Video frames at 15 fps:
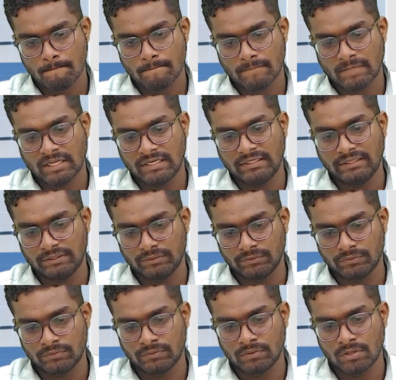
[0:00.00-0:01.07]

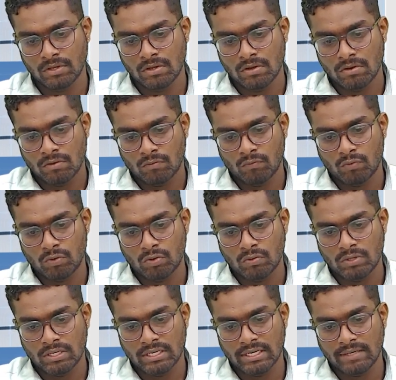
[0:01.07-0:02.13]
into
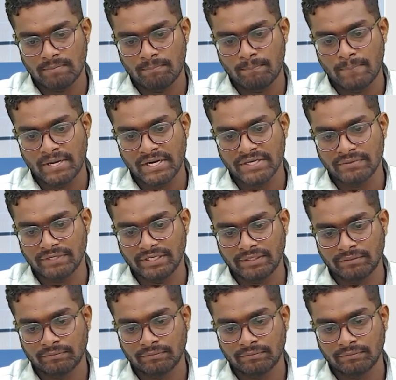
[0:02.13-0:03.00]
overhead per unit